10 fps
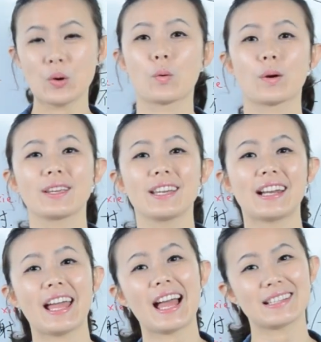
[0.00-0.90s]
or can
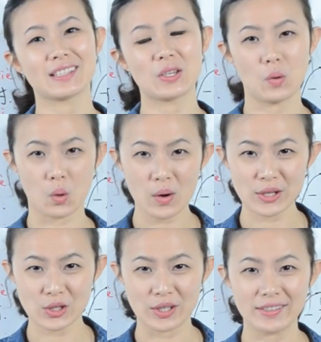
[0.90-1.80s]
I ask you a
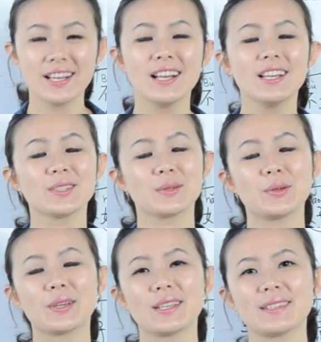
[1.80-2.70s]
question? So
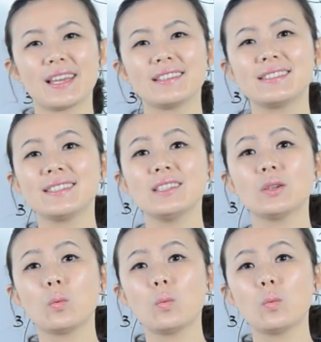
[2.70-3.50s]
you can say Excuse